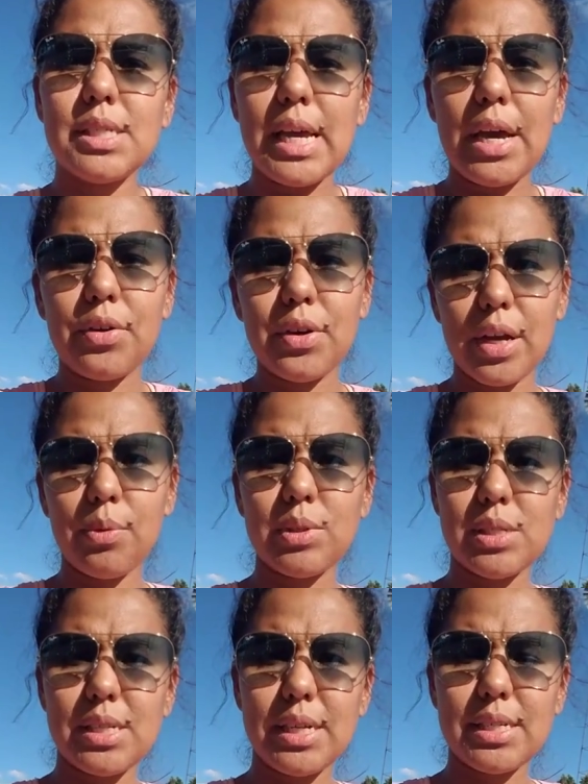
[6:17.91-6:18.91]
Saturday
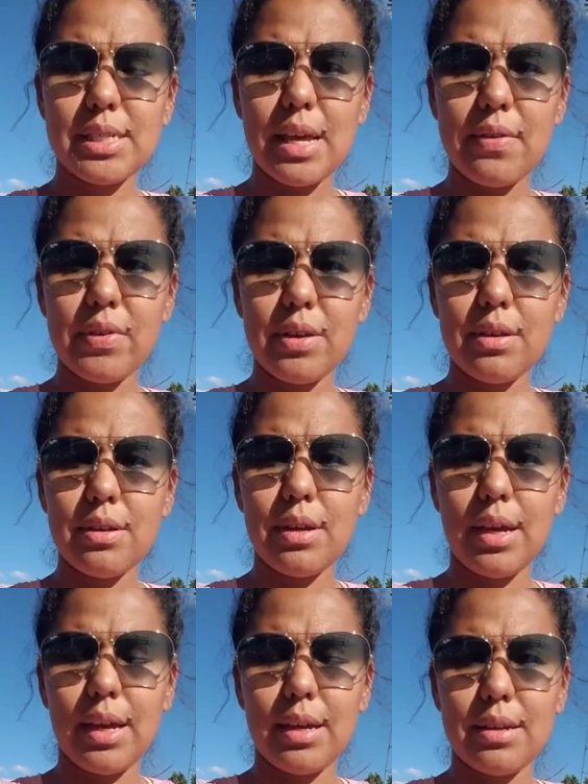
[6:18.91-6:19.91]
was day 7,
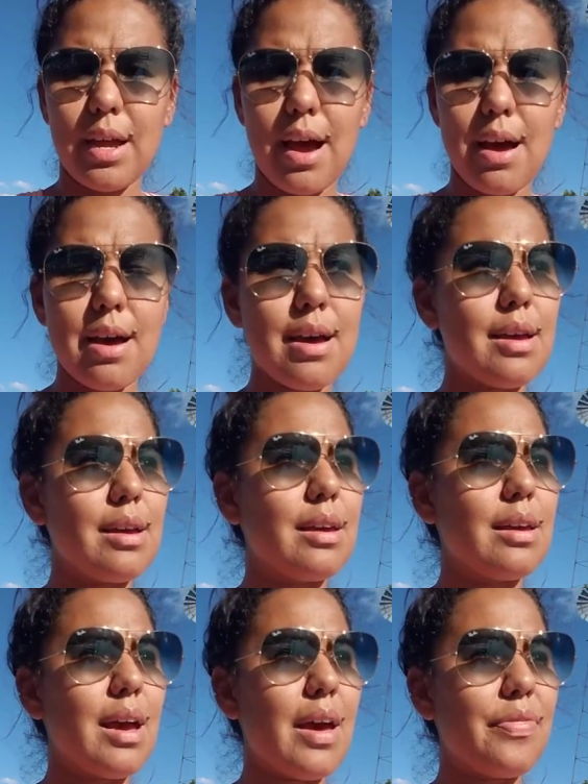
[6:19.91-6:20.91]
and
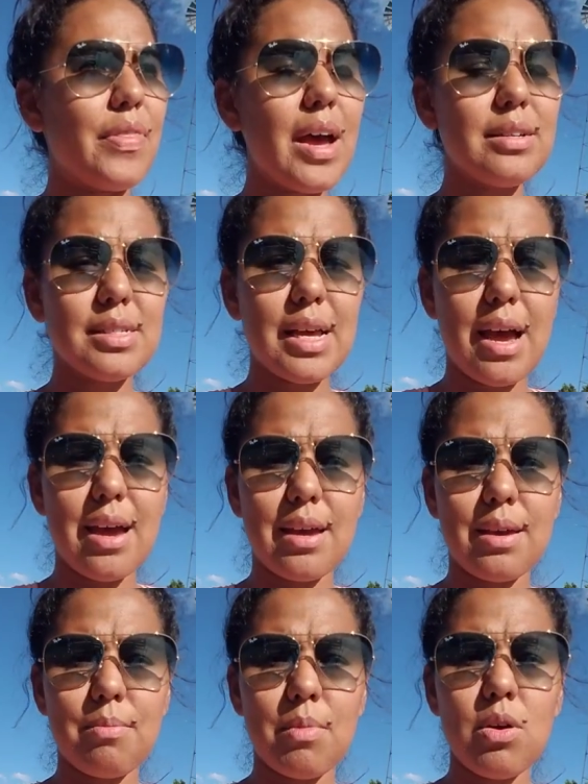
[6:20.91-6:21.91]
I at that
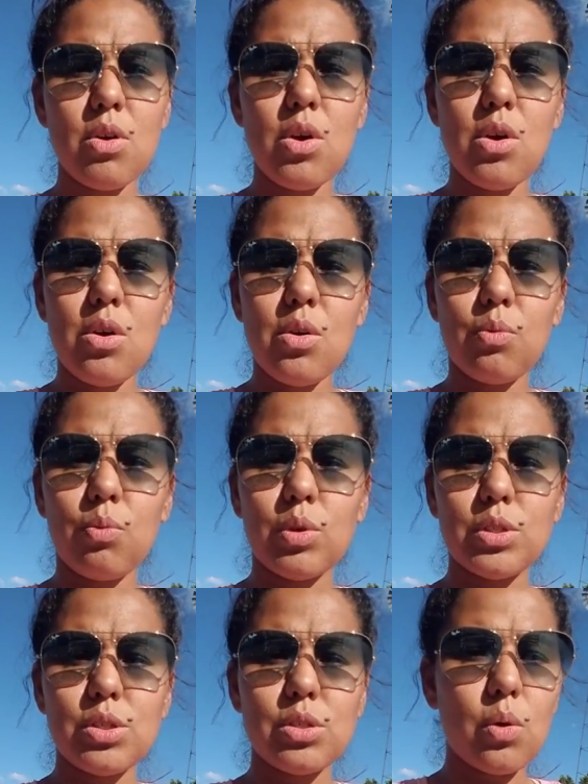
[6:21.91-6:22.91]
time
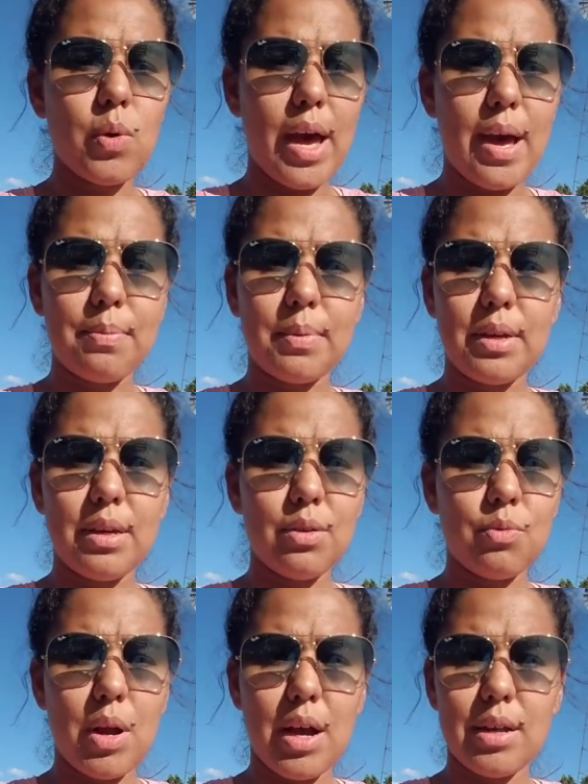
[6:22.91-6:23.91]
was so happy,
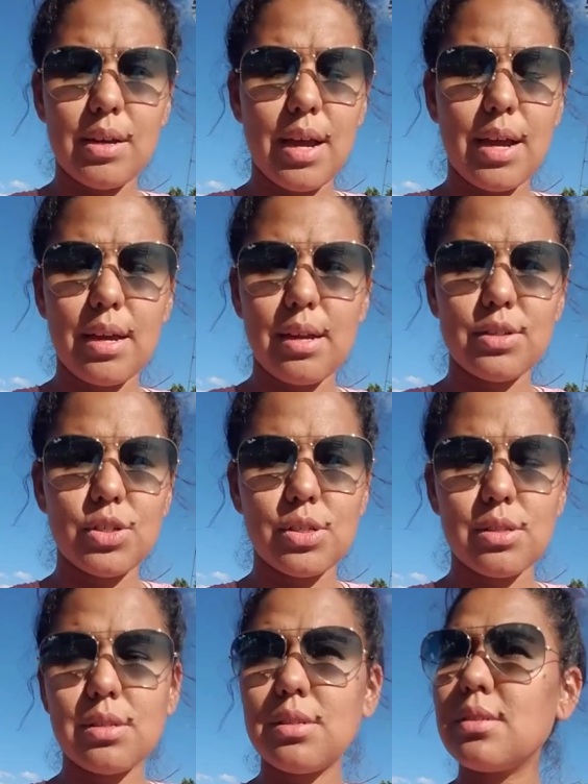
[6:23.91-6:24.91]
and Ra and I
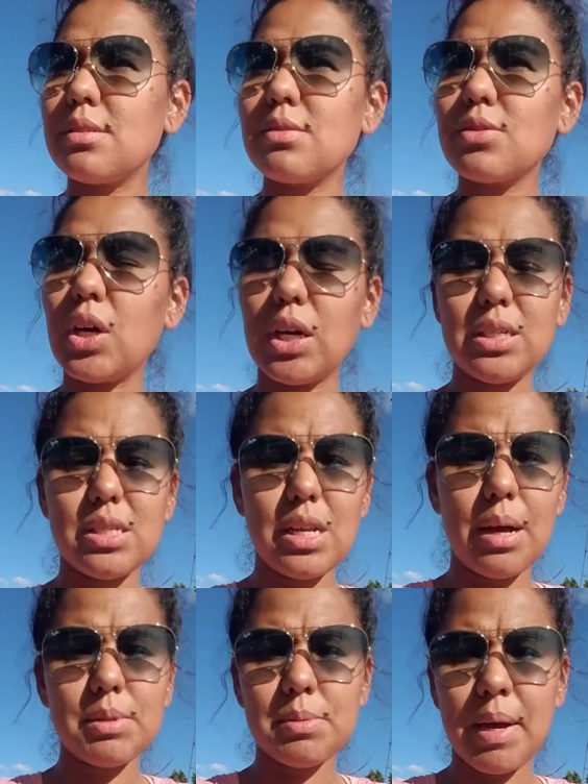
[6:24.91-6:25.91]
just couldn't
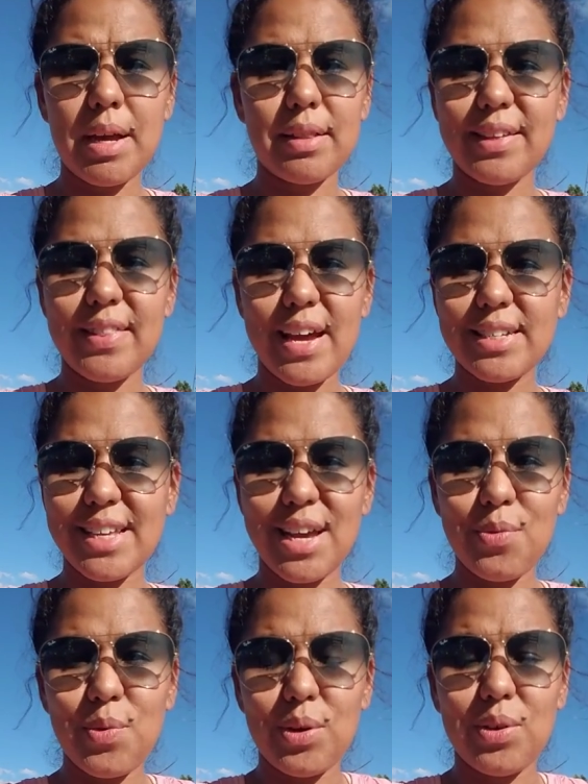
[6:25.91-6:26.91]
stop smiling that
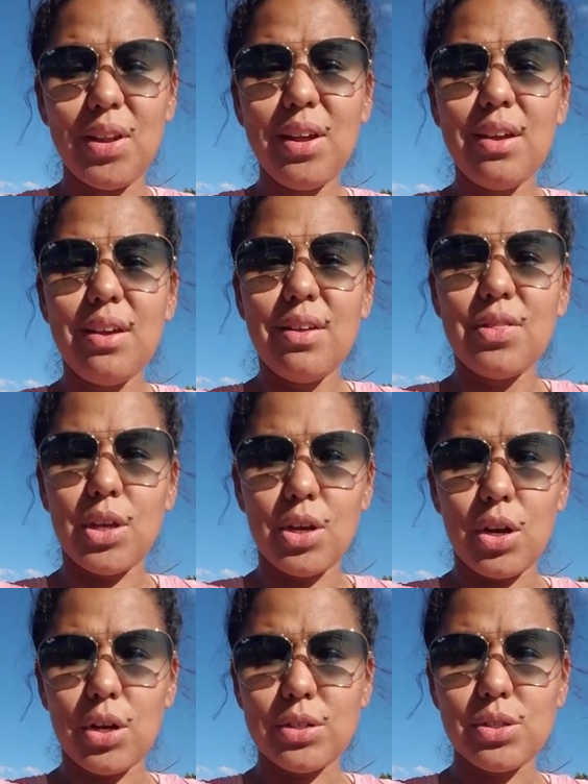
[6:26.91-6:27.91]
day when the
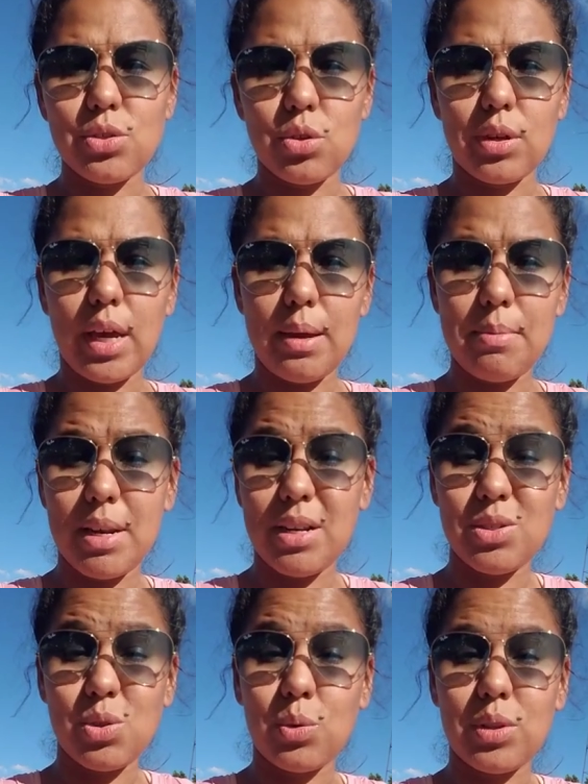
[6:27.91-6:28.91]
nurse came in
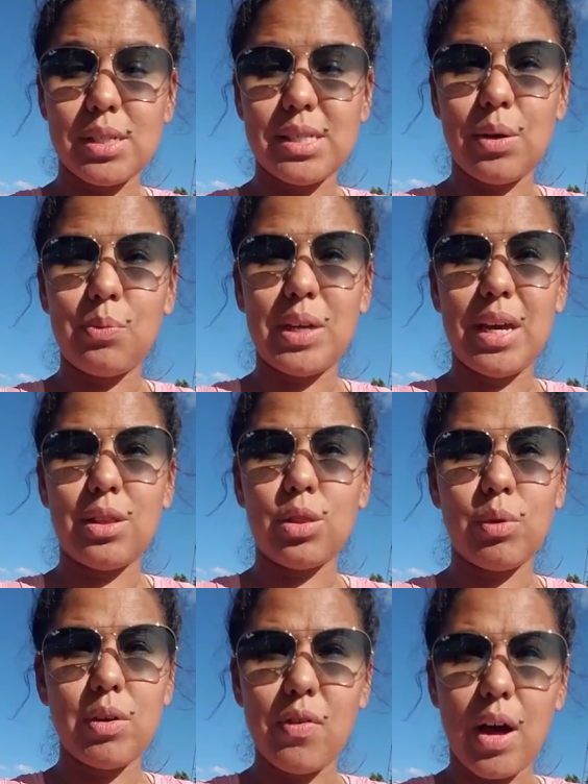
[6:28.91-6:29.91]
and told us that we had
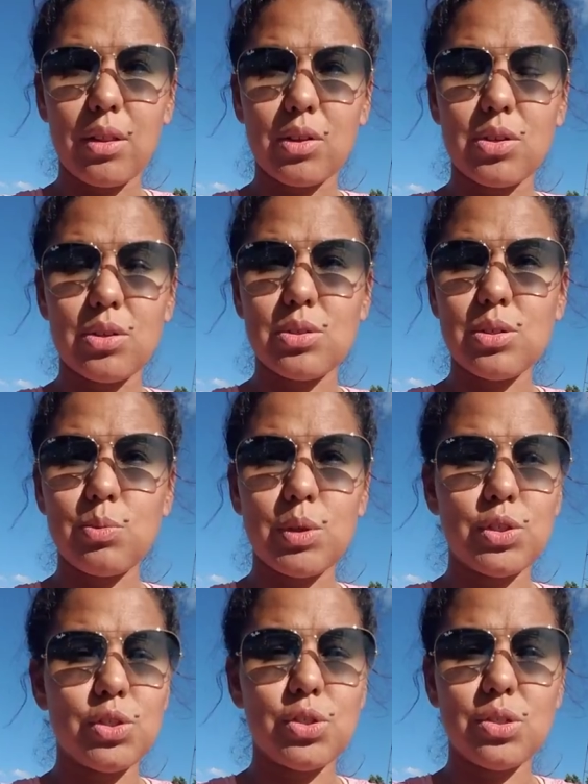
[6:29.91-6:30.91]
3 follicles,
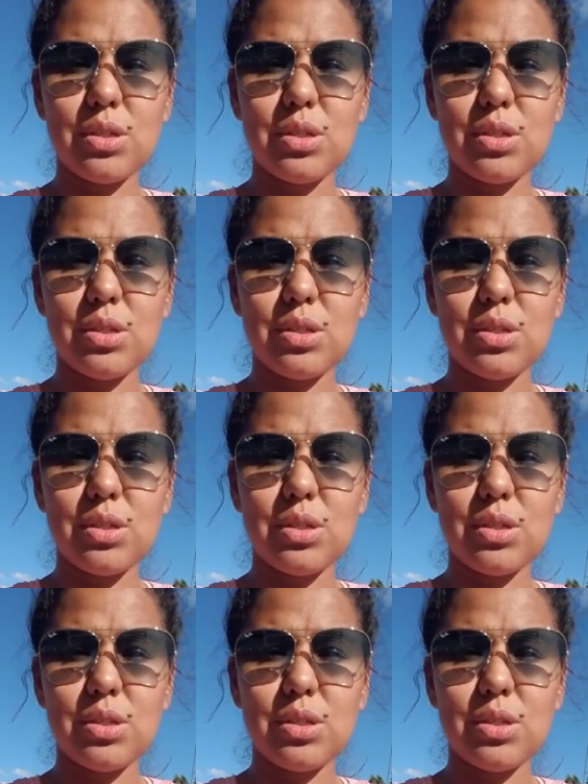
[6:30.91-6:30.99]
which